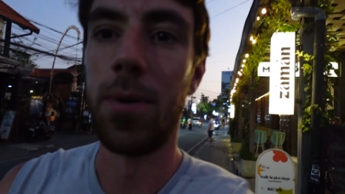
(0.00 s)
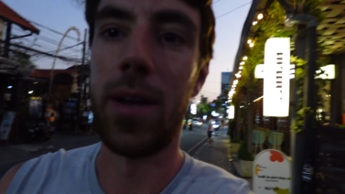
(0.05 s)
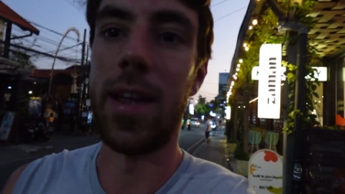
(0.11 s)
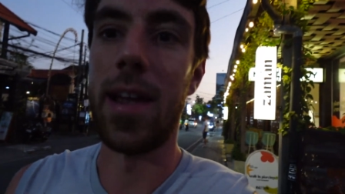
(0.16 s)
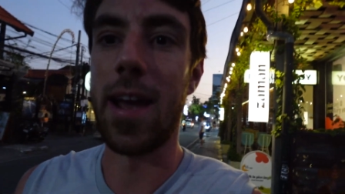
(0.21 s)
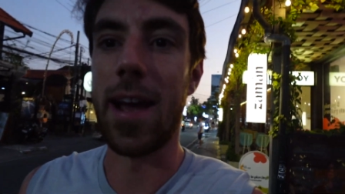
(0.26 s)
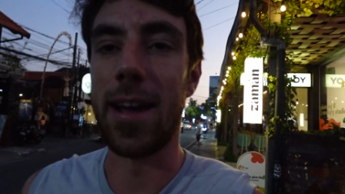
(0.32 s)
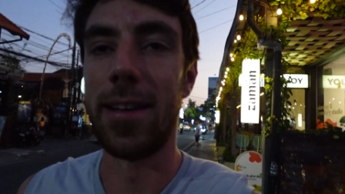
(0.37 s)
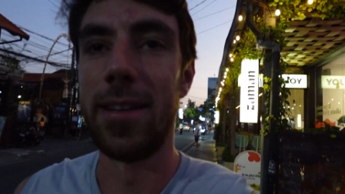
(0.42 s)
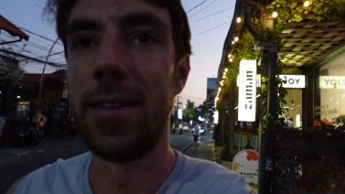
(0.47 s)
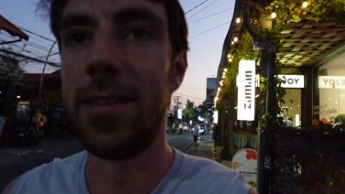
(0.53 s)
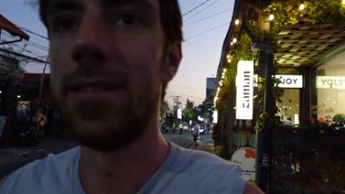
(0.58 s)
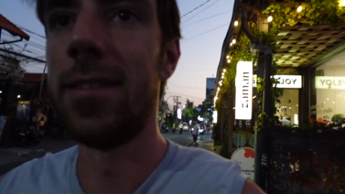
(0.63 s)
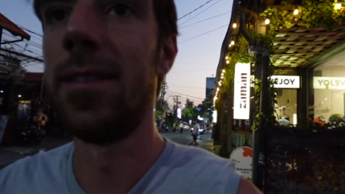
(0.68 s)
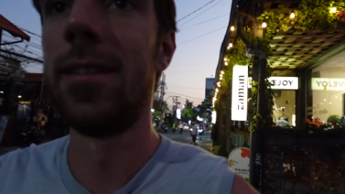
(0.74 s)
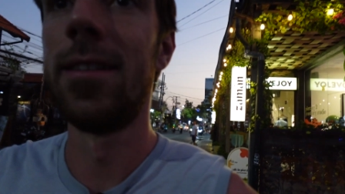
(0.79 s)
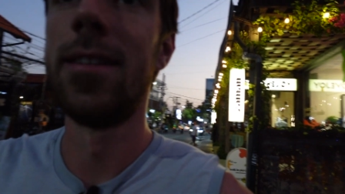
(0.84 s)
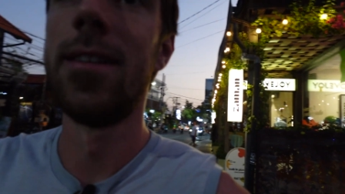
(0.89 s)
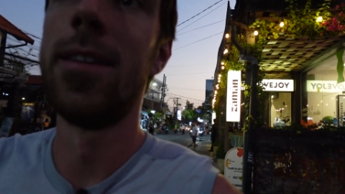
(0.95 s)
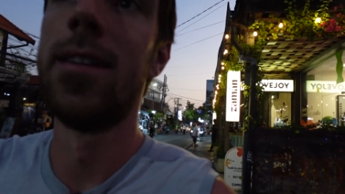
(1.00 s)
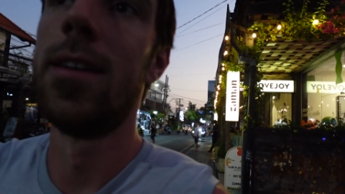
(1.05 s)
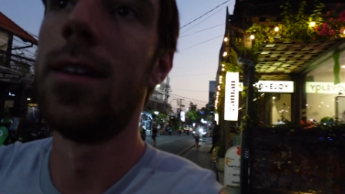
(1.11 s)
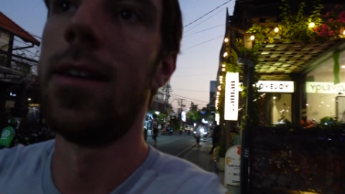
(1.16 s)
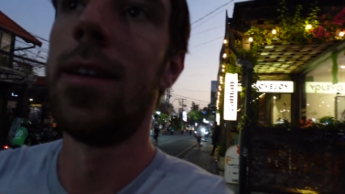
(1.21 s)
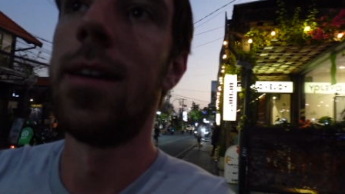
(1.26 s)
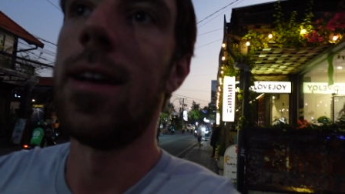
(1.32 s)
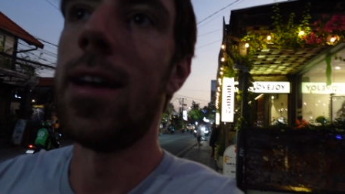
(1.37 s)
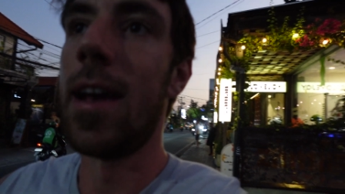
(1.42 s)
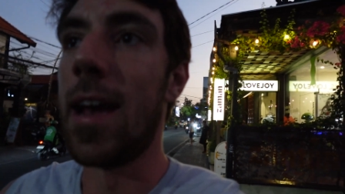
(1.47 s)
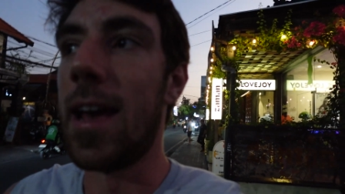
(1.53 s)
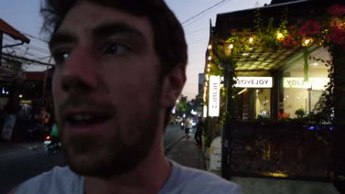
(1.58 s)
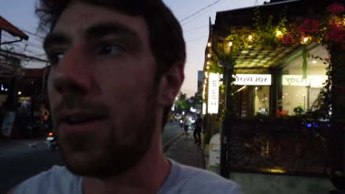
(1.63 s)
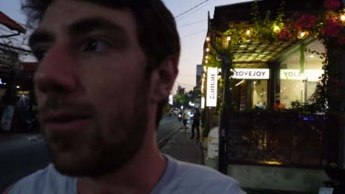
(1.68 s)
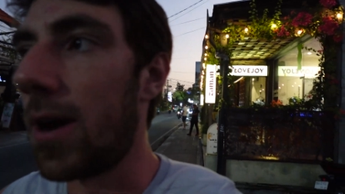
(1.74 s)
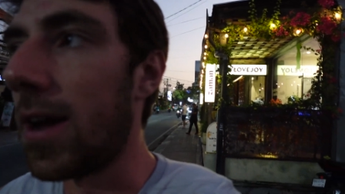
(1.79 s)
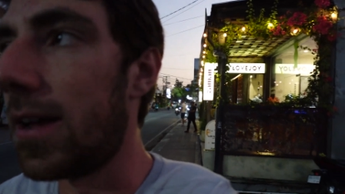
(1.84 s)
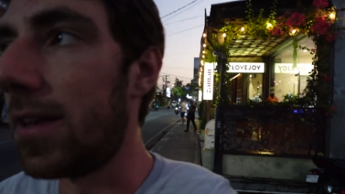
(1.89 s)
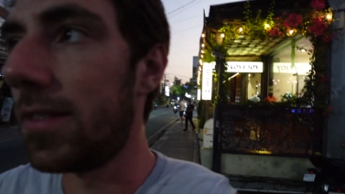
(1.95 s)
But yeah,
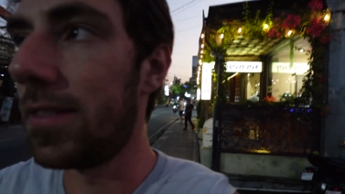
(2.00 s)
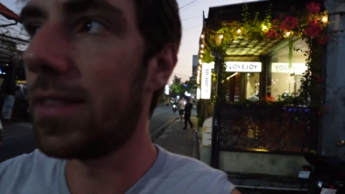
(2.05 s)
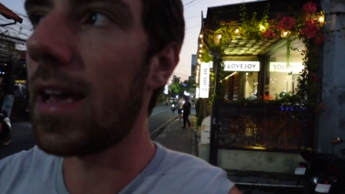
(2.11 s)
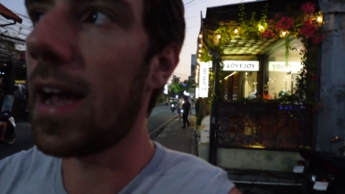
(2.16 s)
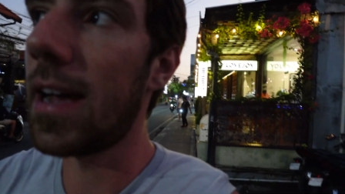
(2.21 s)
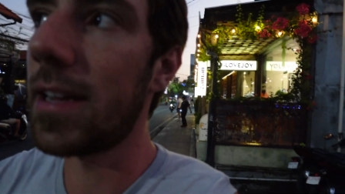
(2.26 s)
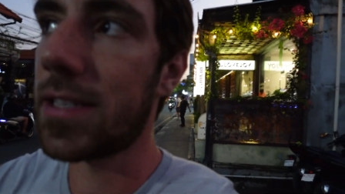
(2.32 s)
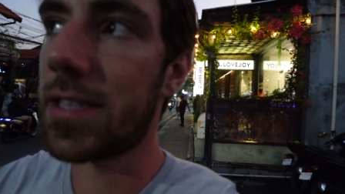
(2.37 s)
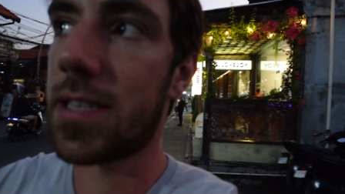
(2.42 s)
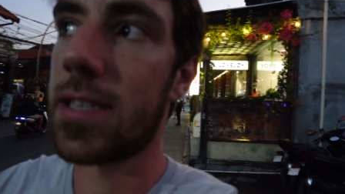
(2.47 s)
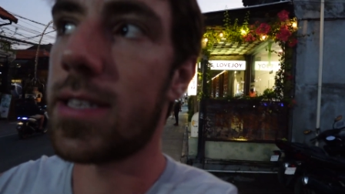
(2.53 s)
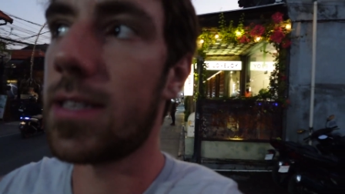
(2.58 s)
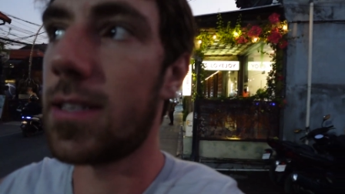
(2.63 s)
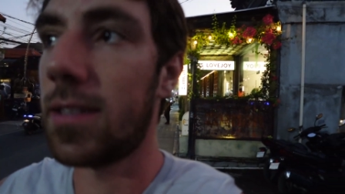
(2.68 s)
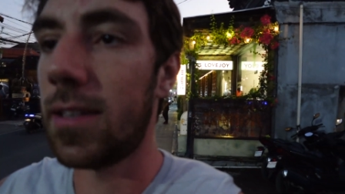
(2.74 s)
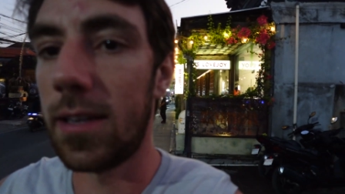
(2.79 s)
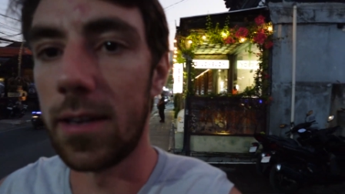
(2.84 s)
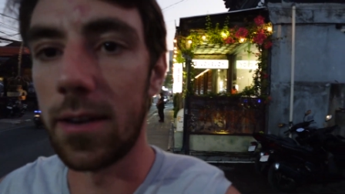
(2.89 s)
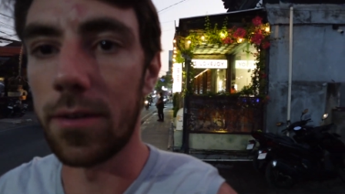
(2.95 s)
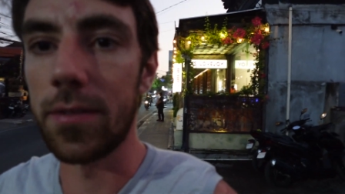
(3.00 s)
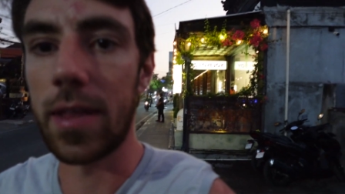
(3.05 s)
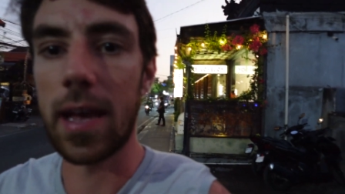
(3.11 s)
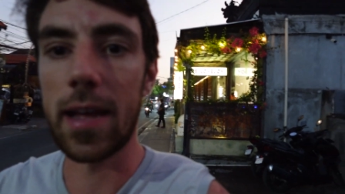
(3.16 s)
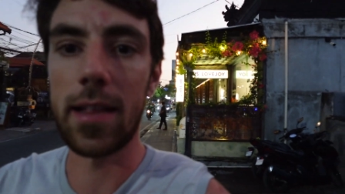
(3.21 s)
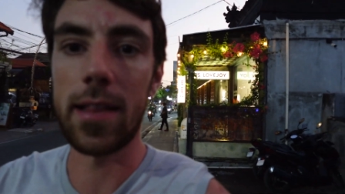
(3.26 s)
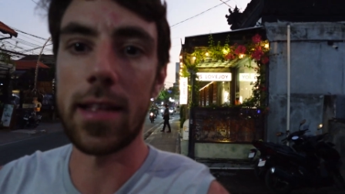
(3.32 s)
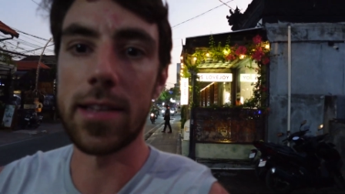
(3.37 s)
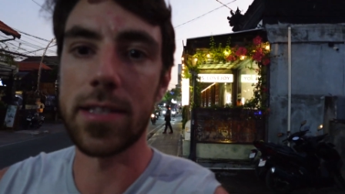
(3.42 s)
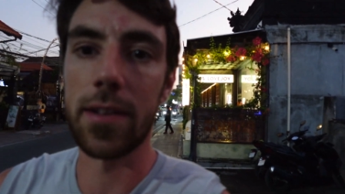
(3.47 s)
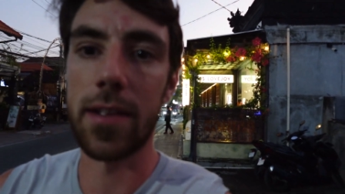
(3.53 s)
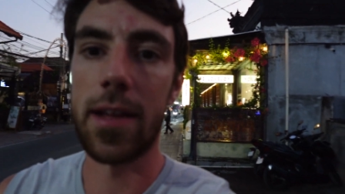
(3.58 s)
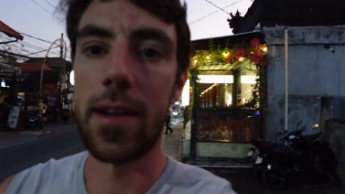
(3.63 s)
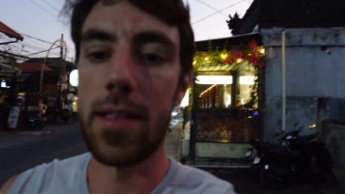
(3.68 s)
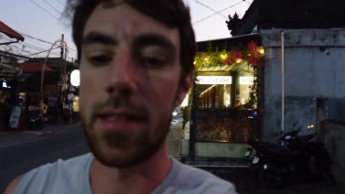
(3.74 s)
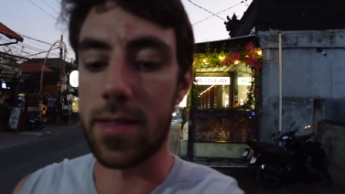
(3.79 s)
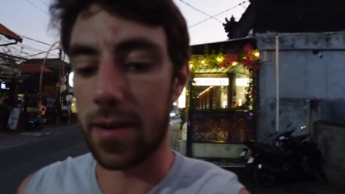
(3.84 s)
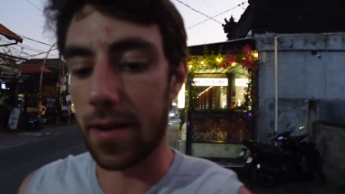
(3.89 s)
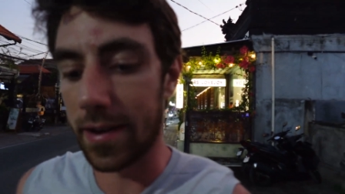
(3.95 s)
anyway, that's, you know, that's a
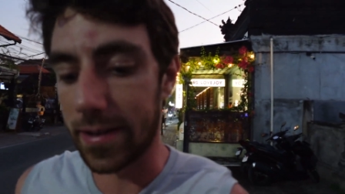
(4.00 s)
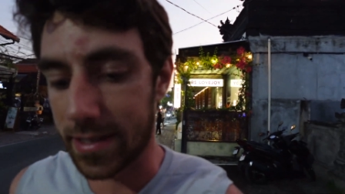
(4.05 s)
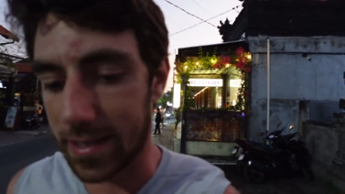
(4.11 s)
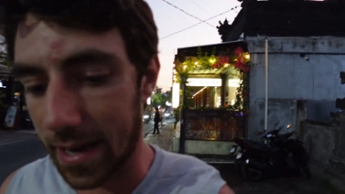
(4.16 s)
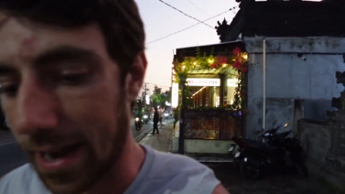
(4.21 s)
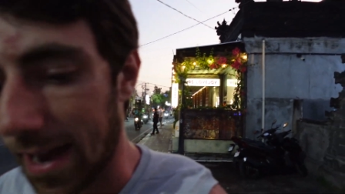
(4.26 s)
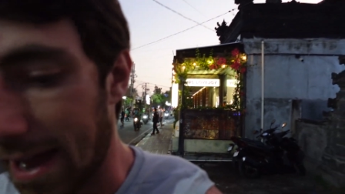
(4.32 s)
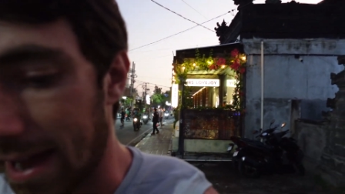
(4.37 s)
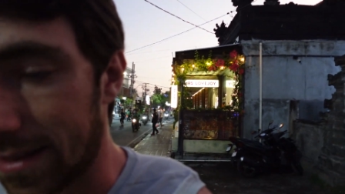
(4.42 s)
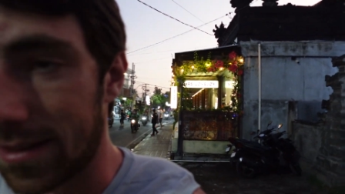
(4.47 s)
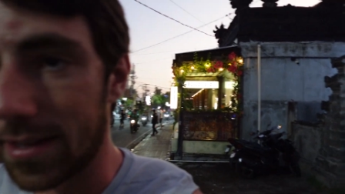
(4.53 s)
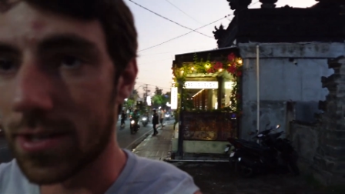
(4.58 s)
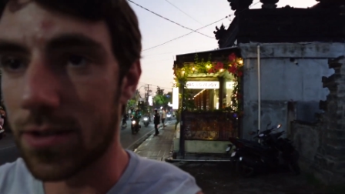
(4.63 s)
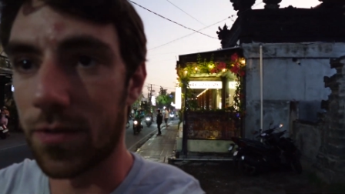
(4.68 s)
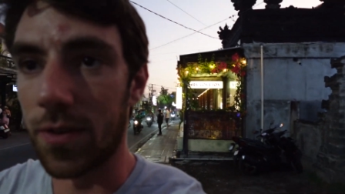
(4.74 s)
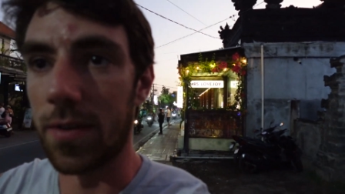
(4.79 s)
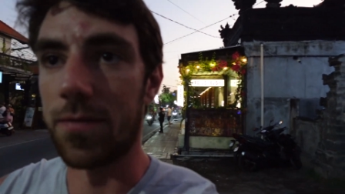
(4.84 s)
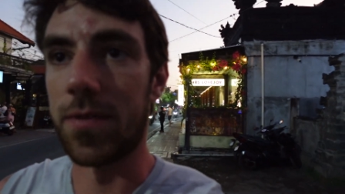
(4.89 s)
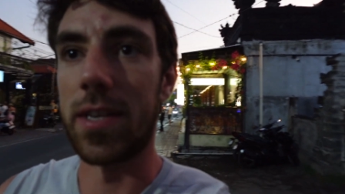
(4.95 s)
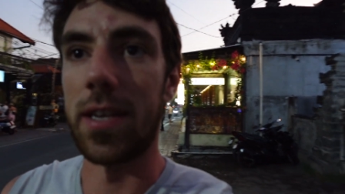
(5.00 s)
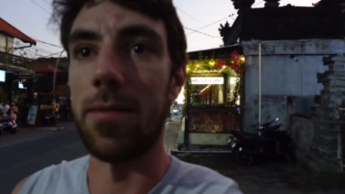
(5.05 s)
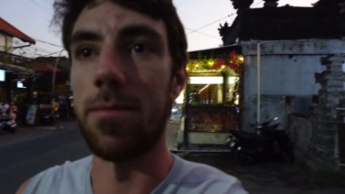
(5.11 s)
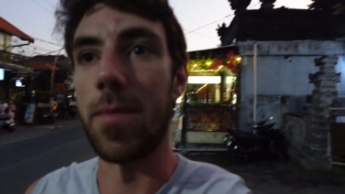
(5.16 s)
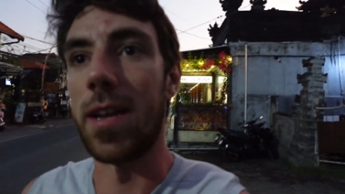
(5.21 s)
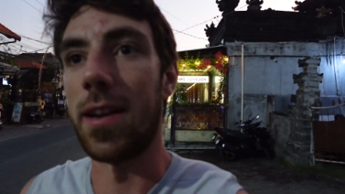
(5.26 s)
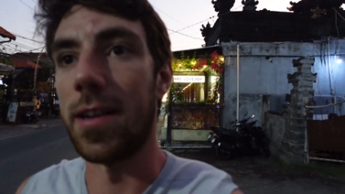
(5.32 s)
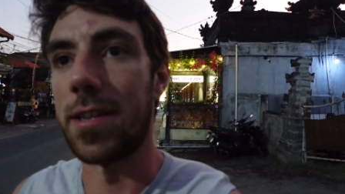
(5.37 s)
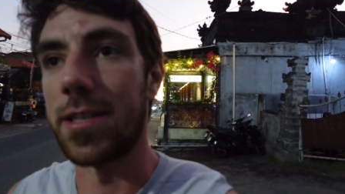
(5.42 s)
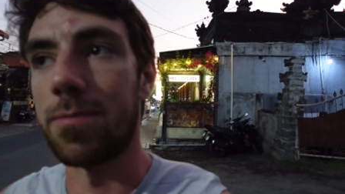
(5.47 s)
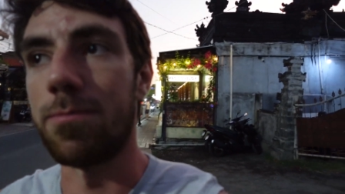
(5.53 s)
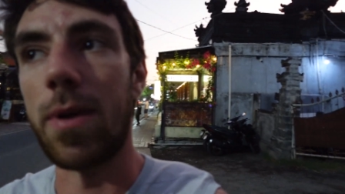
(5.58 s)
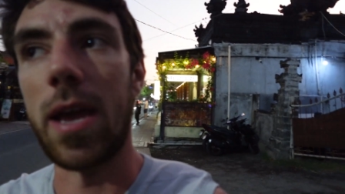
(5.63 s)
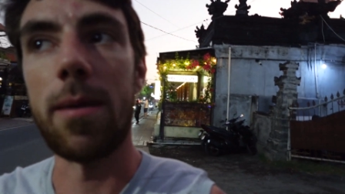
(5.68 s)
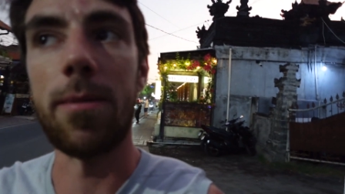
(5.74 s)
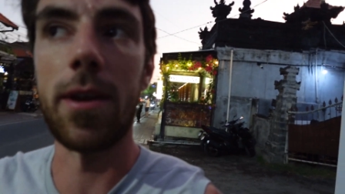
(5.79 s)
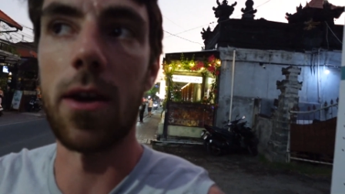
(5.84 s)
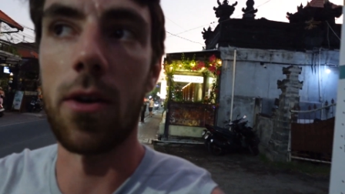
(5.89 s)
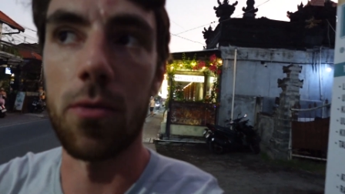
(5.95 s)
lot of the thoughts I had in this 15 minutes.
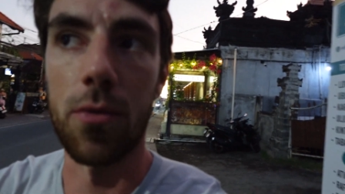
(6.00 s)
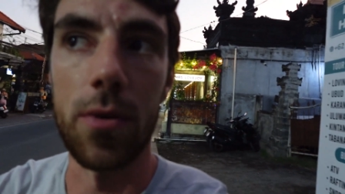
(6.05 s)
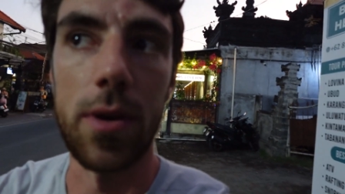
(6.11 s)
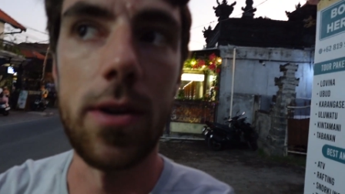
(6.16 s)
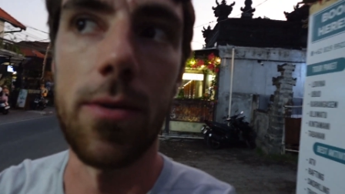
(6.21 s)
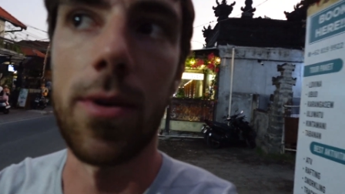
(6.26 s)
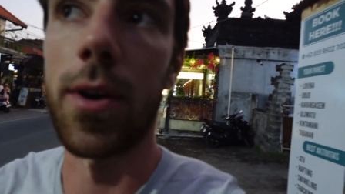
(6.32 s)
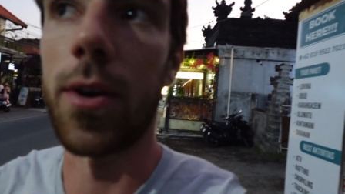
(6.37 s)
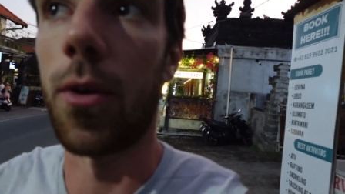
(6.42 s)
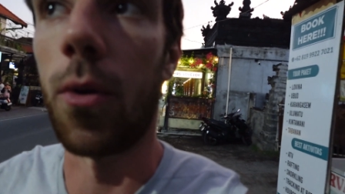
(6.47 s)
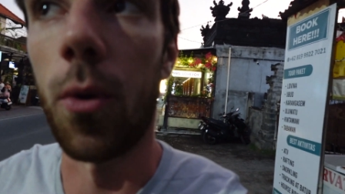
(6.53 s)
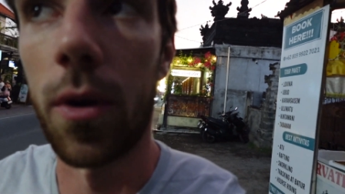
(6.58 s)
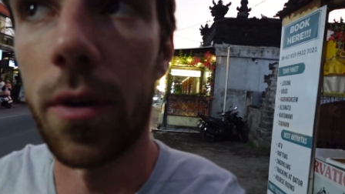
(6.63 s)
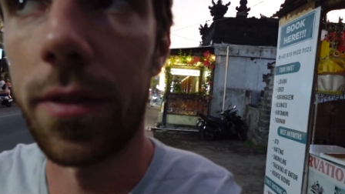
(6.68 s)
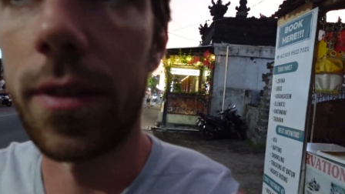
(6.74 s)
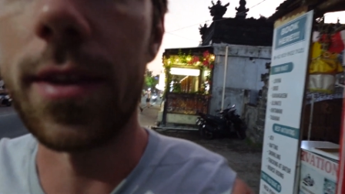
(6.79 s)
Maybe I'll re-record